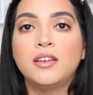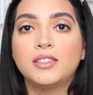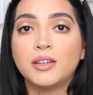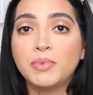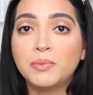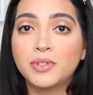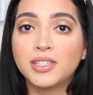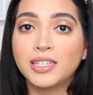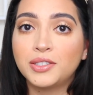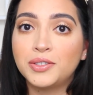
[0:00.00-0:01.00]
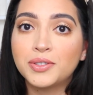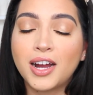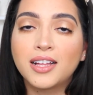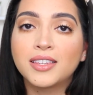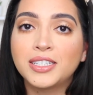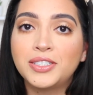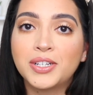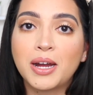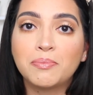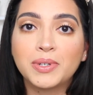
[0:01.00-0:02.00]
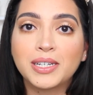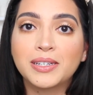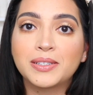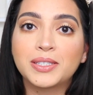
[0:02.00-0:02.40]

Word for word: Some people like to do online shopping.